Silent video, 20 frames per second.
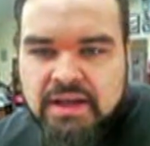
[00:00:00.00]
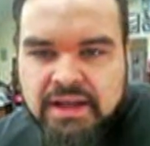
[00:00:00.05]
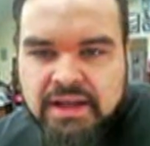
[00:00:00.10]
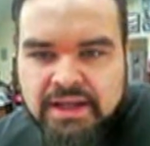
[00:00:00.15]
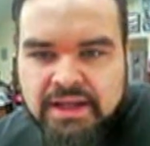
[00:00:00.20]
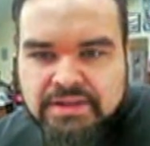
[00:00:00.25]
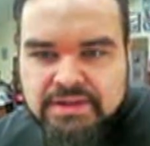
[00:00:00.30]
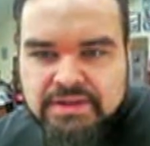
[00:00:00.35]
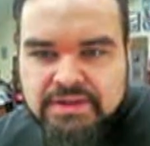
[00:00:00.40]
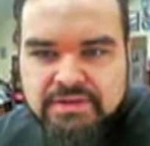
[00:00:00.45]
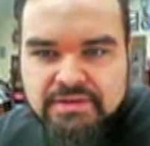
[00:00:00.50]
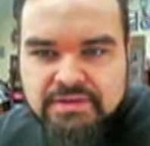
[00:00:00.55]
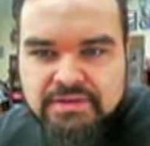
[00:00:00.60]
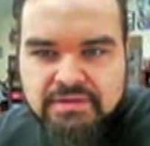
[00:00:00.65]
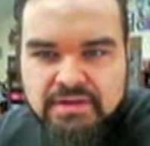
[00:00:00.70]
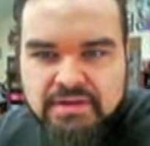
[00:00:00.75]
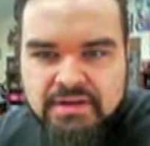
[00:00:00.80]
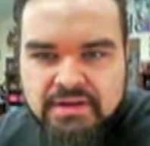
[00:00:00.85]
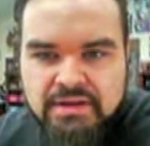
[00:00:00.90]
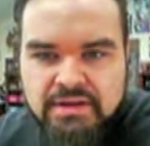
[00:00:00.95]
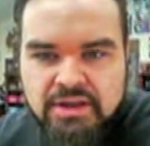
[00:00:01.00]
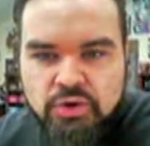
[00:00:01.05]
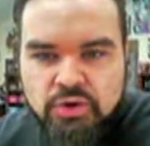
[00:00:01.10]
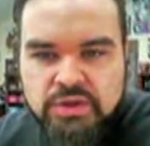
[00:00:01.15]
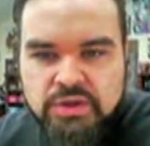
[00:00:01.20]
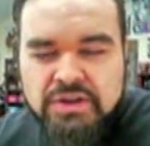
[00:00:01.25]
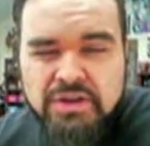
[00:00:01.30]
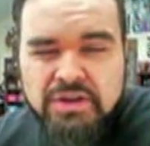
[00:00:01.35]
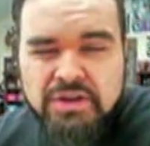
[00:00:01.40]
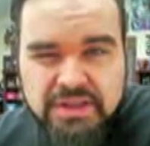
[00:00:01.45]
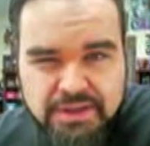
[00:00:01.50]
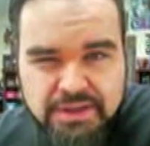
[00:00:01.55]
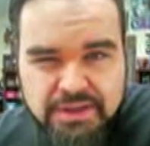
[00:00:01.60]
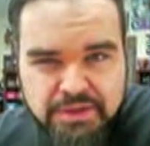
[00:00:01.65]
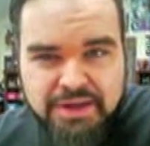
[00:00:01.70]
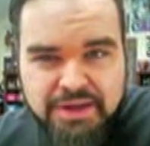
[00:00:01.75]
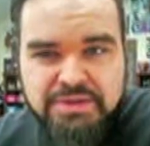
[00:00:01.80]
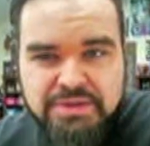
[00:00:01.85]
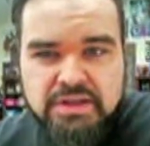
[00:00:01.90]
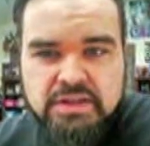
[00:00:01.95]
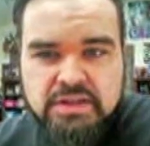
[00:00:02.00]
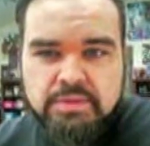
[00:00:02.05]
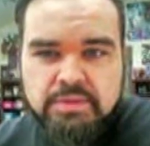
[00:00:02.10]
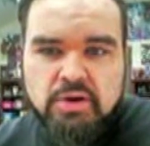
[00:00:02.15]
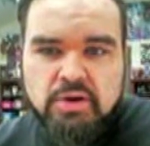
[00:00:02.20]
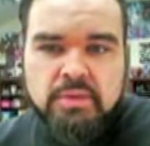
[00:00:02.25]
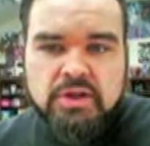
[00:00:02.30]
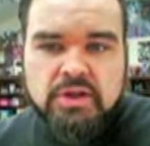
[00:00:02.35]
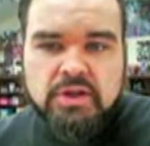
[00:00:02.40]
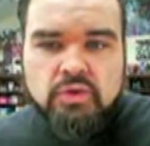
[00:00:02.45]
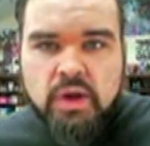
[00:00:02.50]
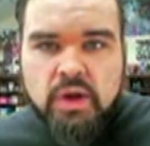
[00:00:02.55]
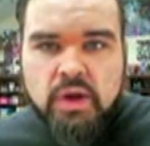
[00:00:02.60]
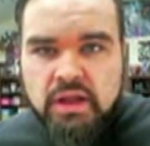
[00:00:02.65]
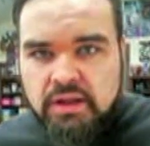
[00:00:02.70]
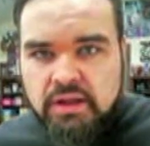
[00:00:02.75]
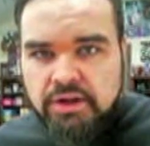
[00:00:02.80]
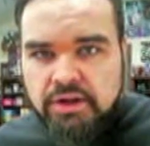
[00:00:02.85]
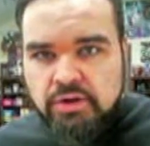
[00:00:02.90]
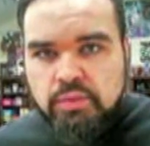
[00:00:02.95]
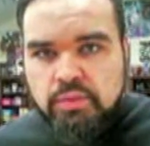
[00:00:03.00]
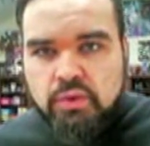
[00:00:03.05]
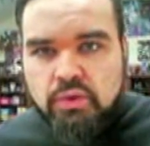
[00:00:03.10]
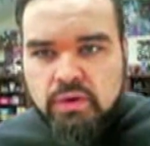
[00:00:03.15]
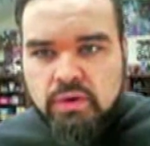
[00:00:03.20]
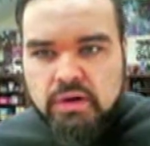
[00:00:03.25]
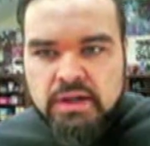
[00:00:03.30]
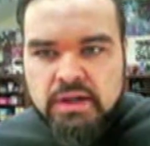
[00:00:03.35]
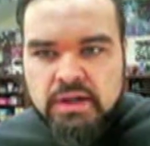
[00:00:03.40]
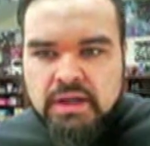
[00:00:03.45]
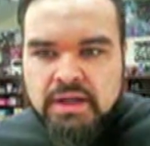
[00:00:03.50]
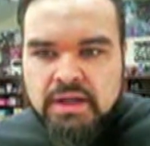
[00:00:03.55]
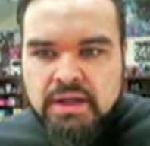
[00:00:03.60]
It's good sometimes to experiment directly on your board,